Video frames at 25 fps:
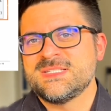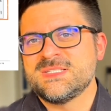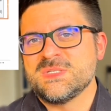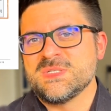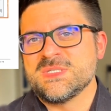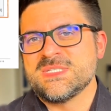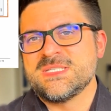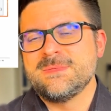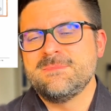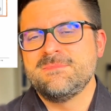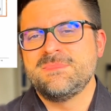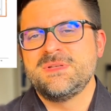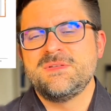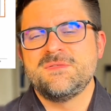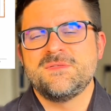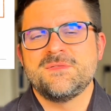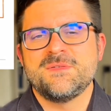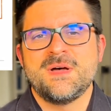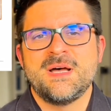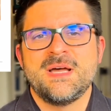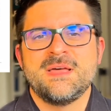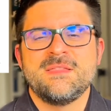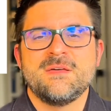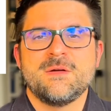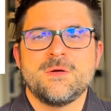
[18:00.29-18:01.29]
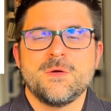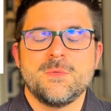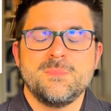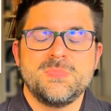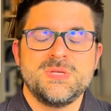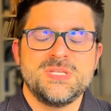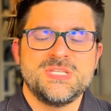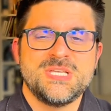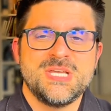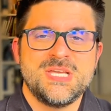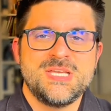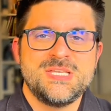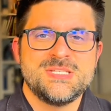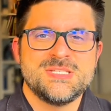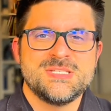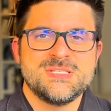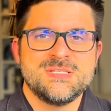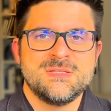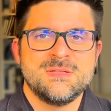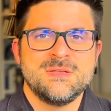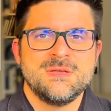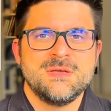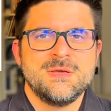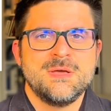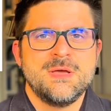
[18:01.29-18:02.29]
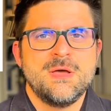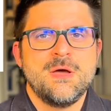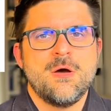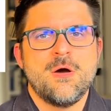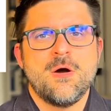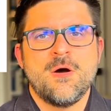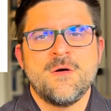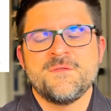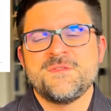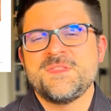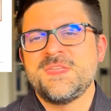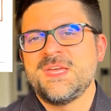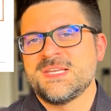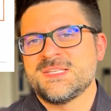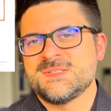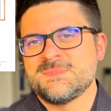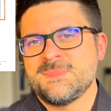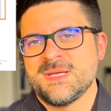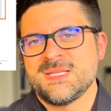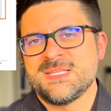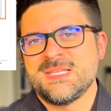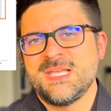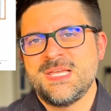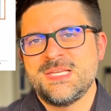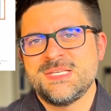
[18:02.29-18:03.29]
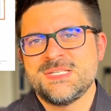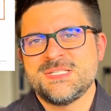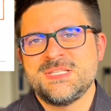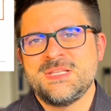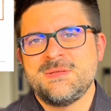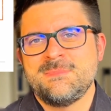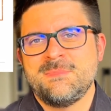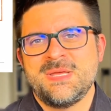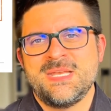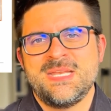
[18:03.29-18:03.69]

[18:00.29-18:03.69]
to simplify the computation of the expectation in many